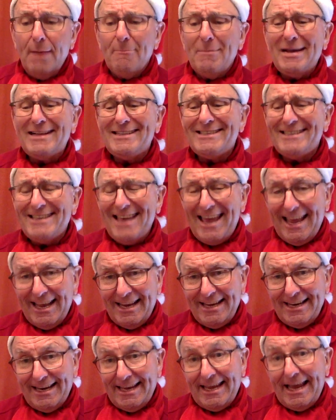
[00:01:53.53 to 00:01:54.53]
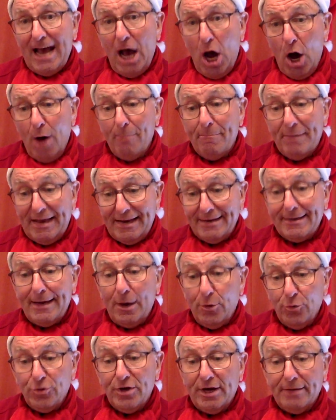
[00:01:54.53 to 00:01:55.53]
particularly armpit odour.